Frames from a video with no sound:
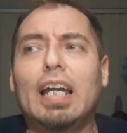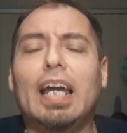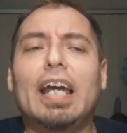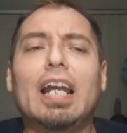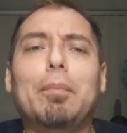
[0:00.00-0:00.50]

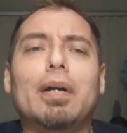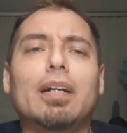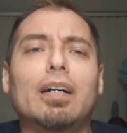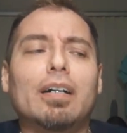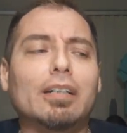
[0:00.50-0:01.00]
And I'm
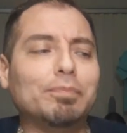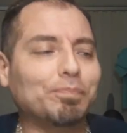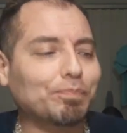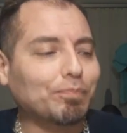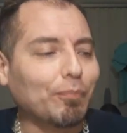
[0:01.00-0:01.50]
gonna
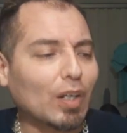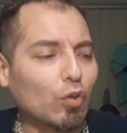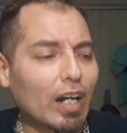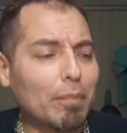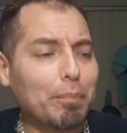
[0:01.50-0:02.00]

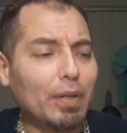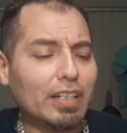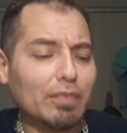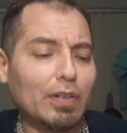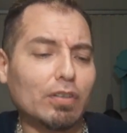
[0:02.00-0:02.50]
try to bring
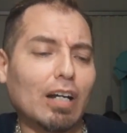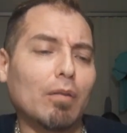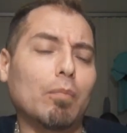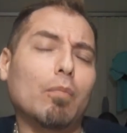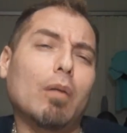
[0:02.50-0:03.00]
these videos
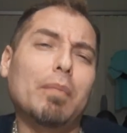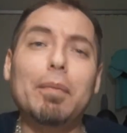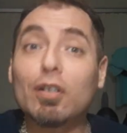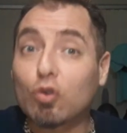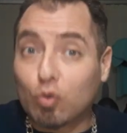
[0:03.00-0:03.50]
out
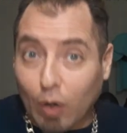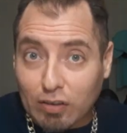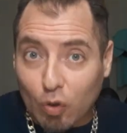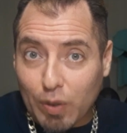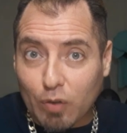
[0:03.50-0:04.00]
maybe twice
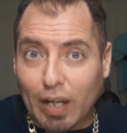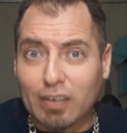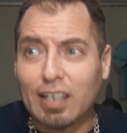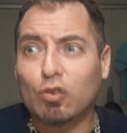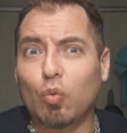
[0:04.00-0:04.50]
a week, right? I was
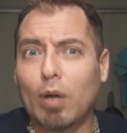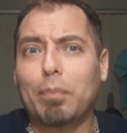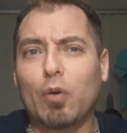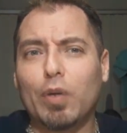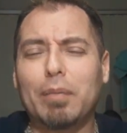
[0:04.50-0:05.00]
gonna do one
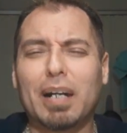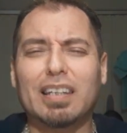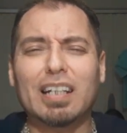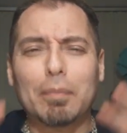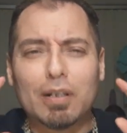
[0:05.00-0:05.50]
per week, but I
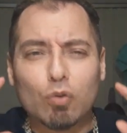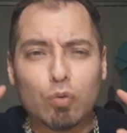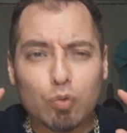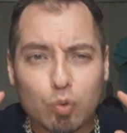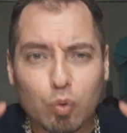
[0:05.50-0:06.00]
think I'm gonna
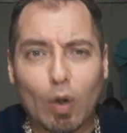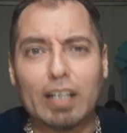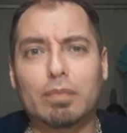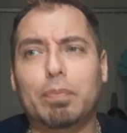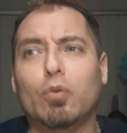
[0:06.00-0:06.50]
do
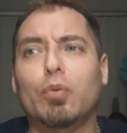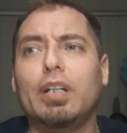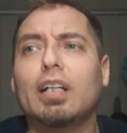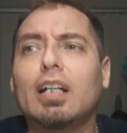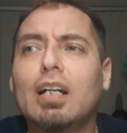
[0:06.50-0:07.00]
twice per
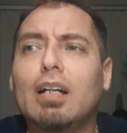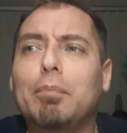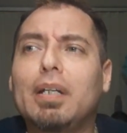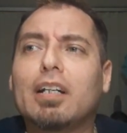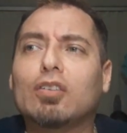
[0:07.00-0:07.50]
week
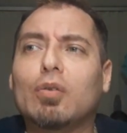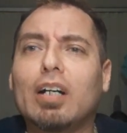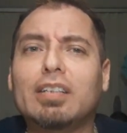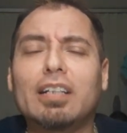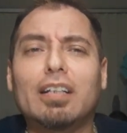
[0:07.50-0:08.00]
because or
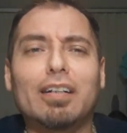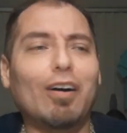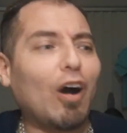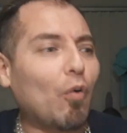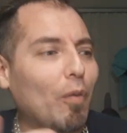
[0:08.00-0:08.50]
else then the
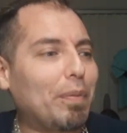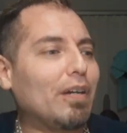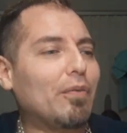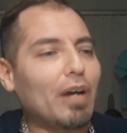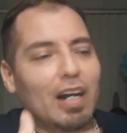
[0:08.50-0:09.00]
haul will be
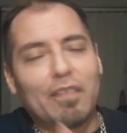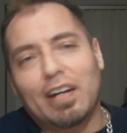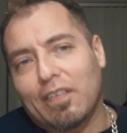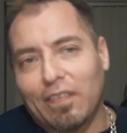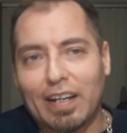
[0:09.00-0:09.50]

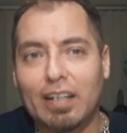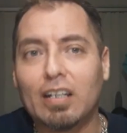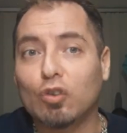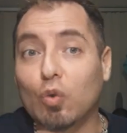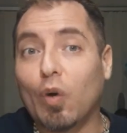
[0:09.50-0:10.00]
irrelevant if I
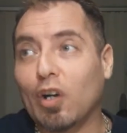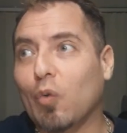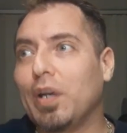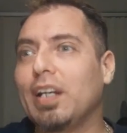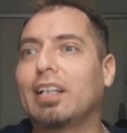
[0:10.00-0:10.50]
do one a
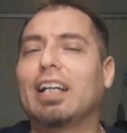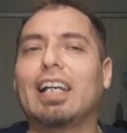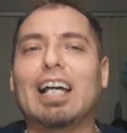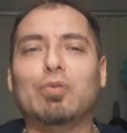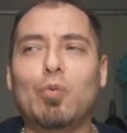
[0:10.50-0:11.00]
week. The
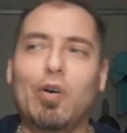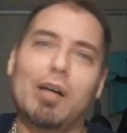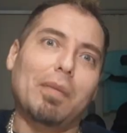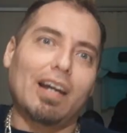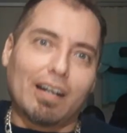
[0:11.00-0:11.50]
last one will
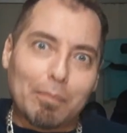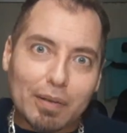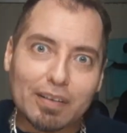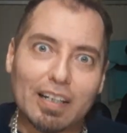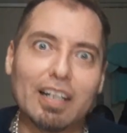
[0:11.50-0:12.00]
come out like a
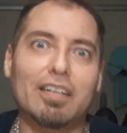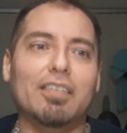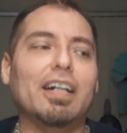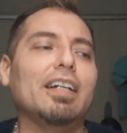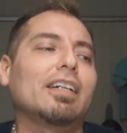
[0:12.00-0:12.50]
month later,
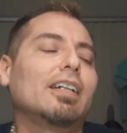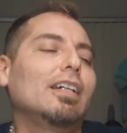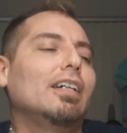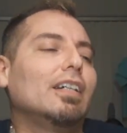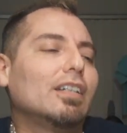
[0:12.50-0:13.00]
right?
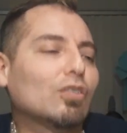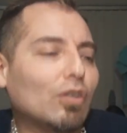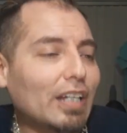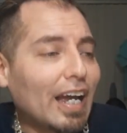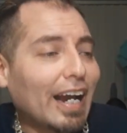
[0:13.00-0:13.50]
So
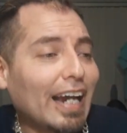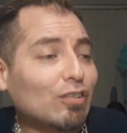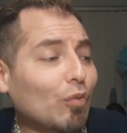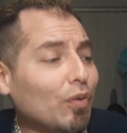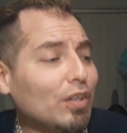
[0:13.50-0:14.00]
yeah, guys,
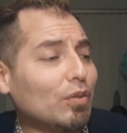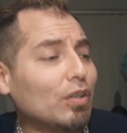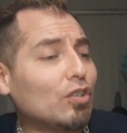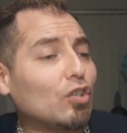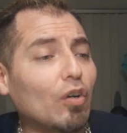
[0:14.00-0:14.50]
hopefully you
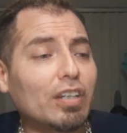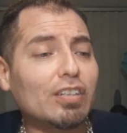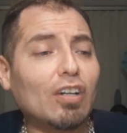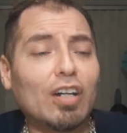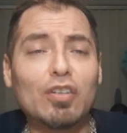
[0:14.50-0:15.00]
enjoyed
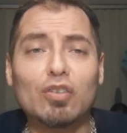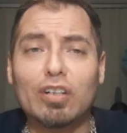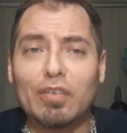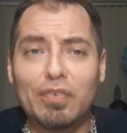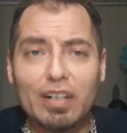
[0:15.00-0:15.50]
this haul, you
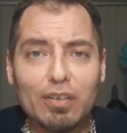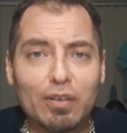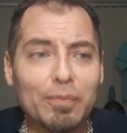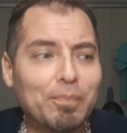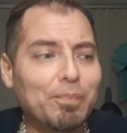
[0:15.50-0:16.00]
enjoyed the
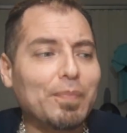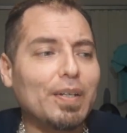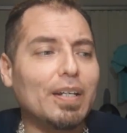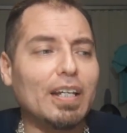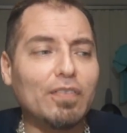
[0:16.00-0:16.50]
video.
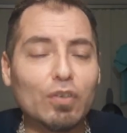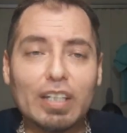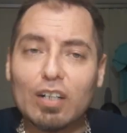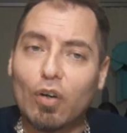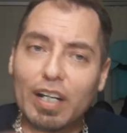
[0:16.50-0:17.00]
If you
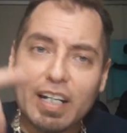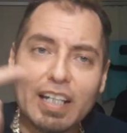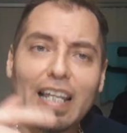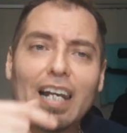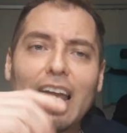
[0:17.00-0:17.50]
did, go ahead and
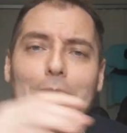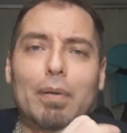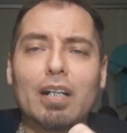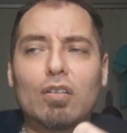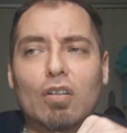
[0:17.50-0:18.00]
hit that like
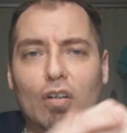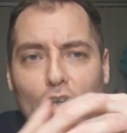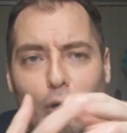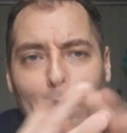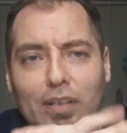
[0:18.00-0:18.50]
button,
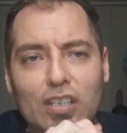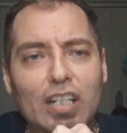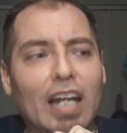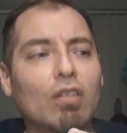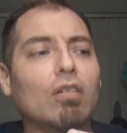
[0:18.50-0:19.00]
help out the
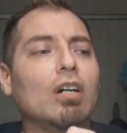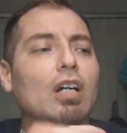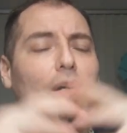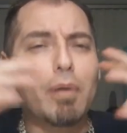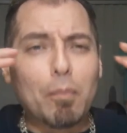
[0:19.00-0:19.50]
channel.
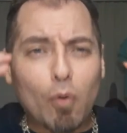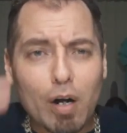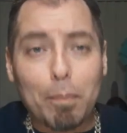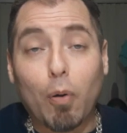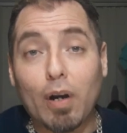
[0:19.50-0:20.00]
But more
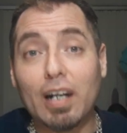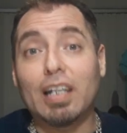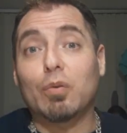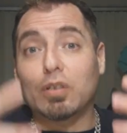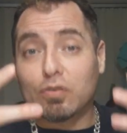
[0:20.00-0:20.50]

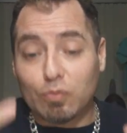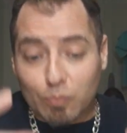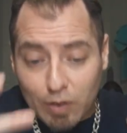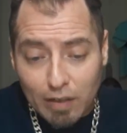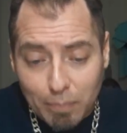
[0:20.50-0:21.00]
importantly, what's
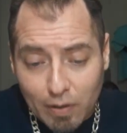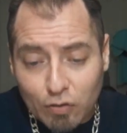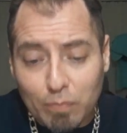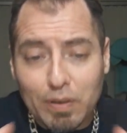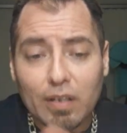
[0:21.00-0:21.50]
really important
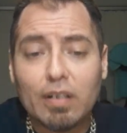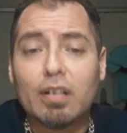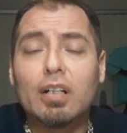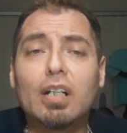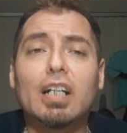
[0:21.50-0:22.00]
to me
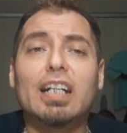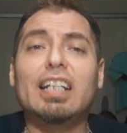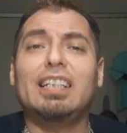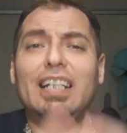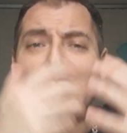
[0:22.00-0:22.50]
here
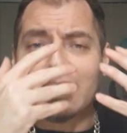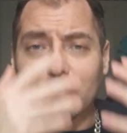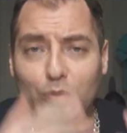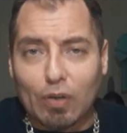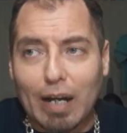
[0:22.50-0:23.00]
is hit that
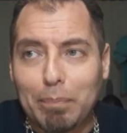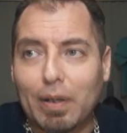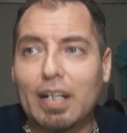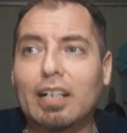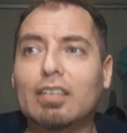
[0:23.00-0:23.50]
subscribe
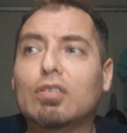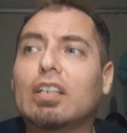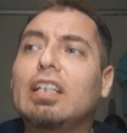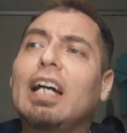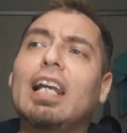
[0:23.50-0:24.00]
button because the
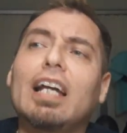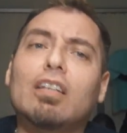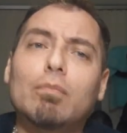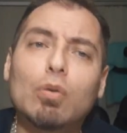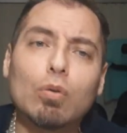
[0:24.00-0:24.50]
thing I like
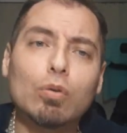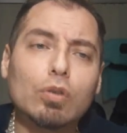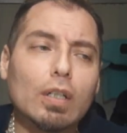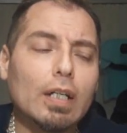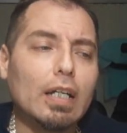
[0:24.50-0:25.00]
the
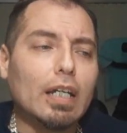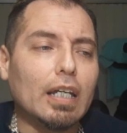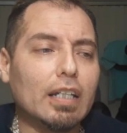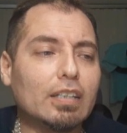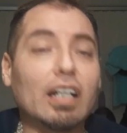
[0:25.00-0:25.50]
most
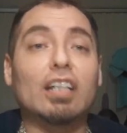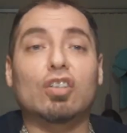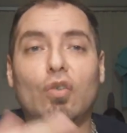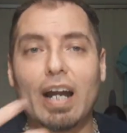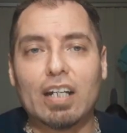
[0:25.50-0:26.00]
is the
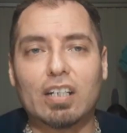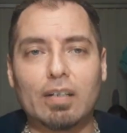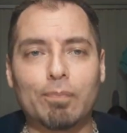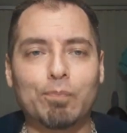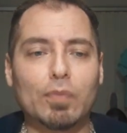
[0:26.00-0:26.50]

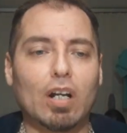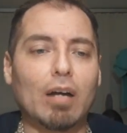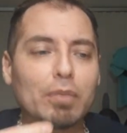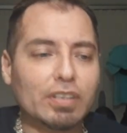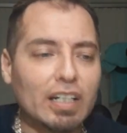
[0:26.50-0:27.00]
interaction,
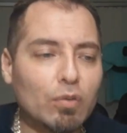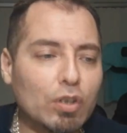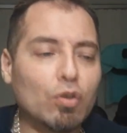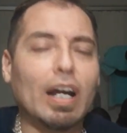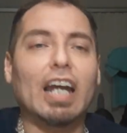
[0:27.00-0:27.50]
conversating
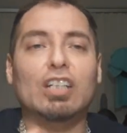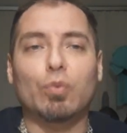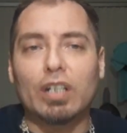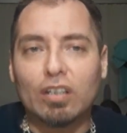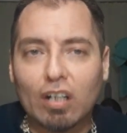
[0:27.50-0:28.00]
with you guys,
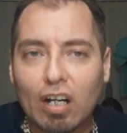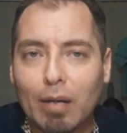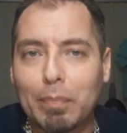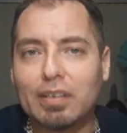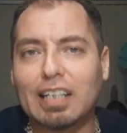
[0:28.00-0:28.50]
reading the
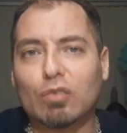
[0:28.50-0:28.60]
comments.